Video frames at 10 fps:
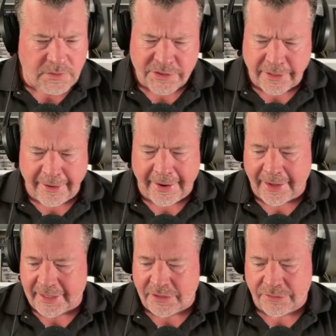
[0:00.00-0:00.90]
I said, all right,
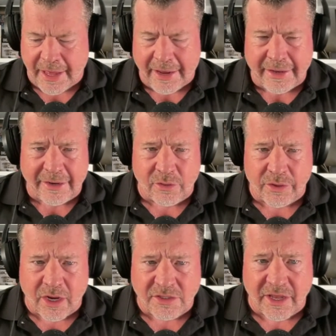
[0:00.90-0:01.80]
I can do that. That don't
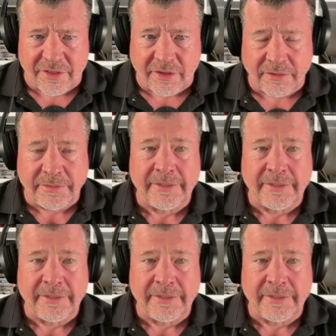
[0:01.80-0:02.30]
cost nothing.